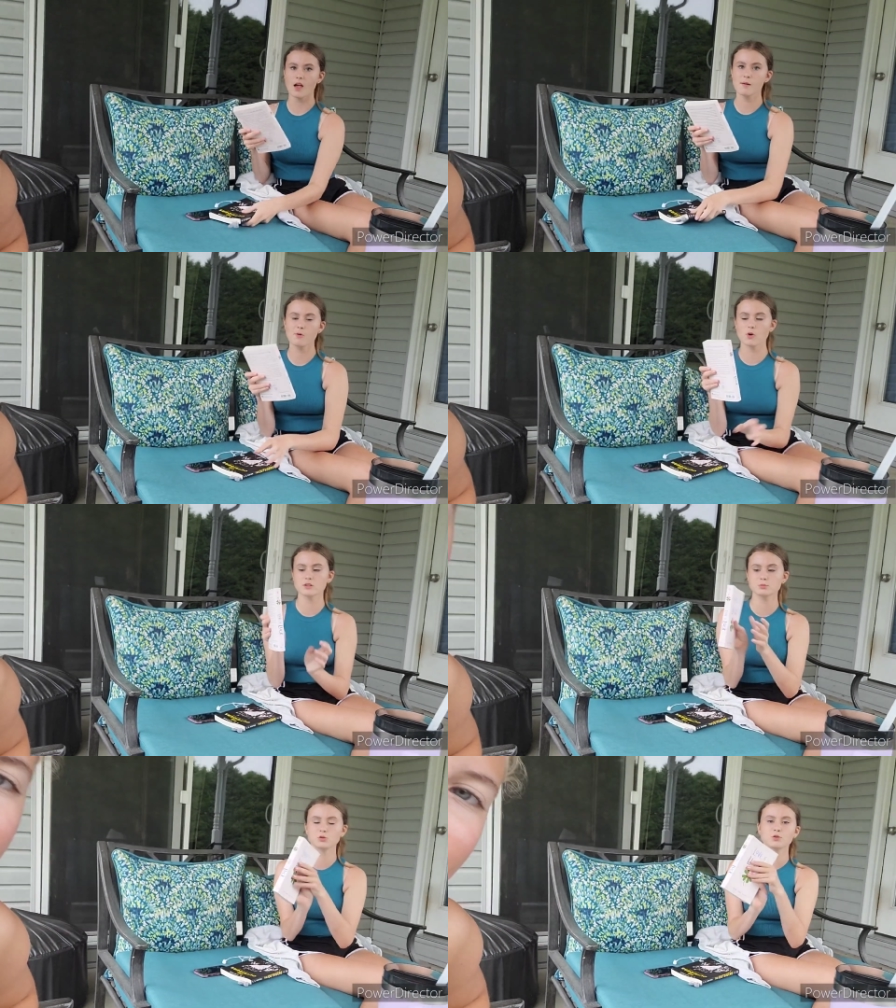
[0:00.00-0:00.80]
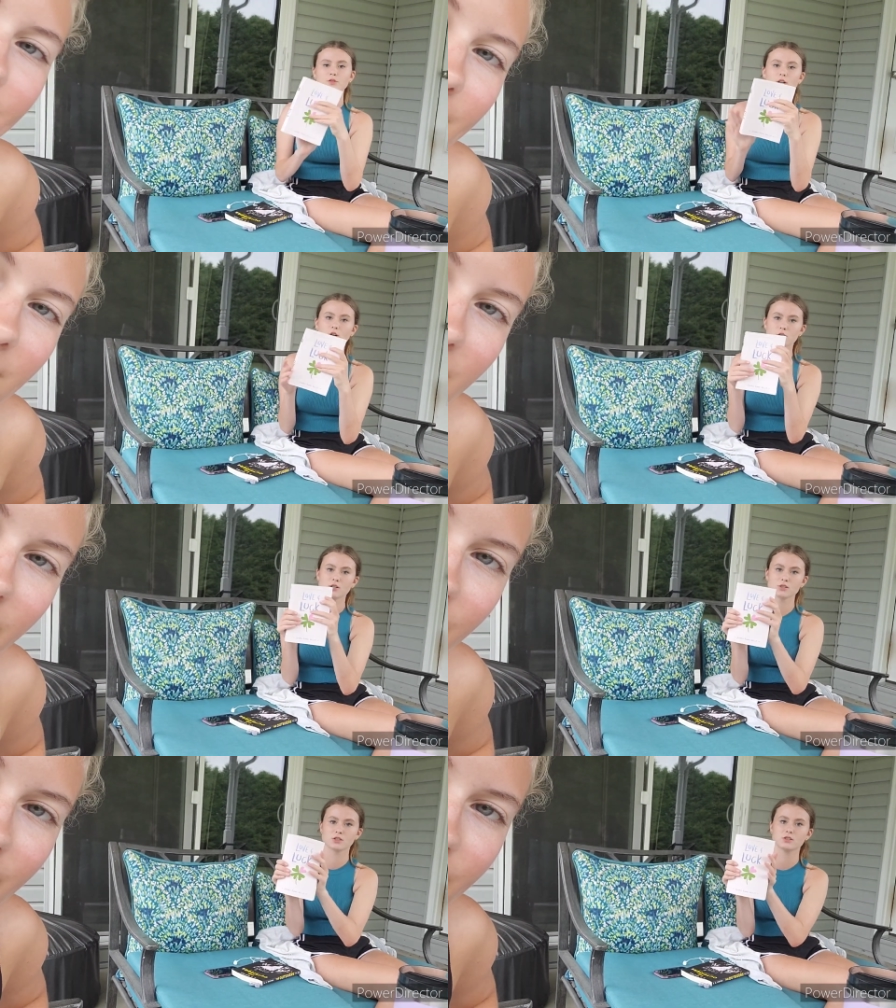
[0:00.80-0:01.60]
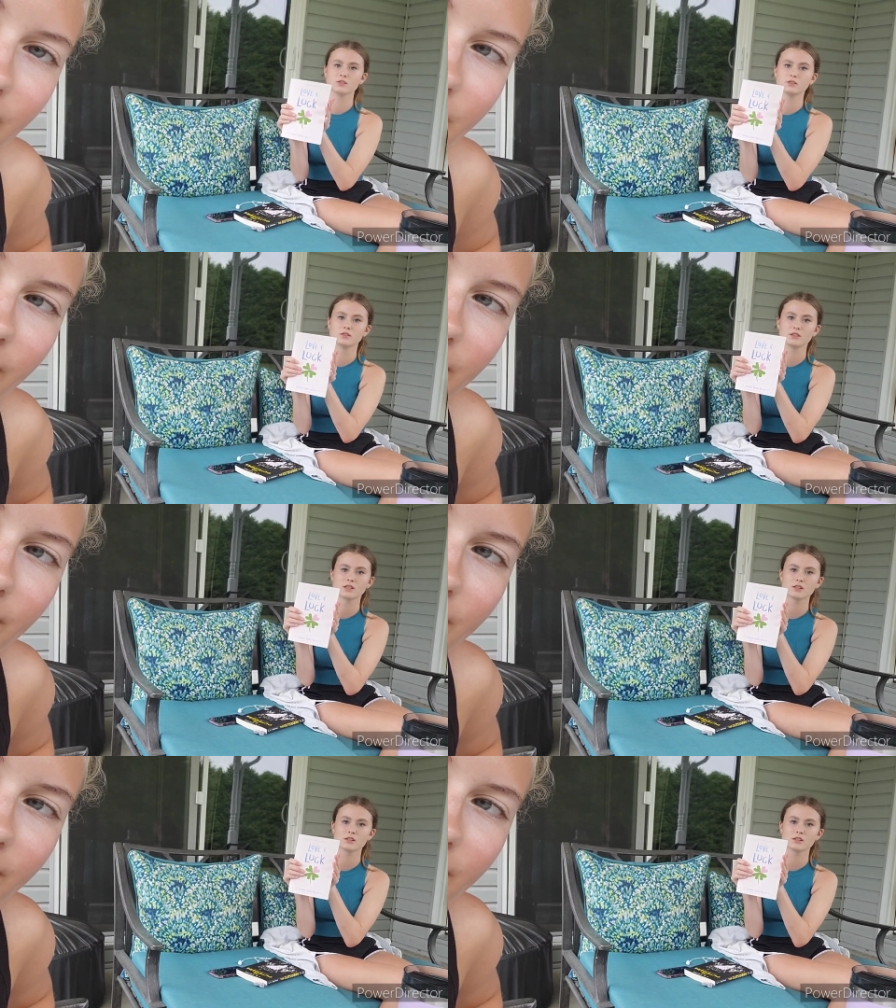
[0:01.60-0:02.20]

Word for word: I'm going to move on to